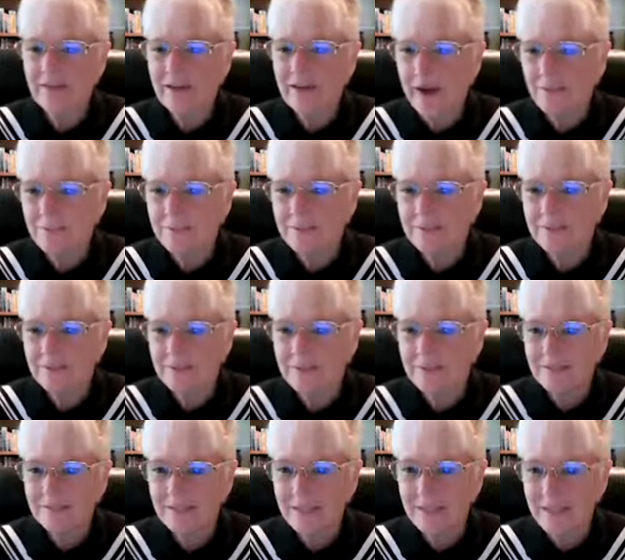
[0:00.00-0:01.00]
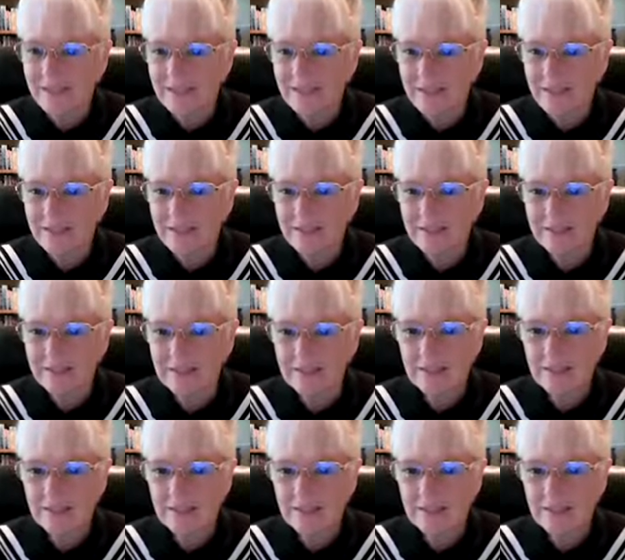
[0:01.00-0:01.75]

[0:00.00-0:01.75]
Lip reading: competencies they need